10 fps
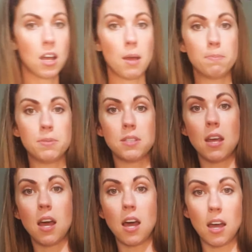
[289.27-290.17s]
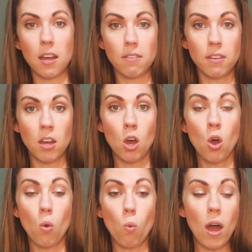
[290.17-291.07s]
cups of
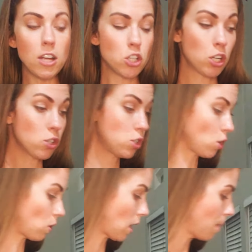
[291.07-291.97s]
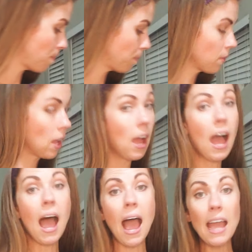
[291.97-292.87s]
washing soda,
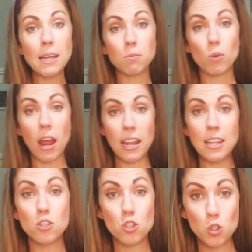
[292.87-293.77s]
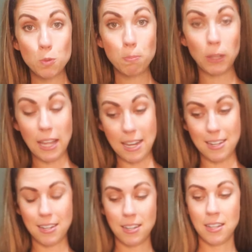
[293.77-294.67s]
I am ready to blend.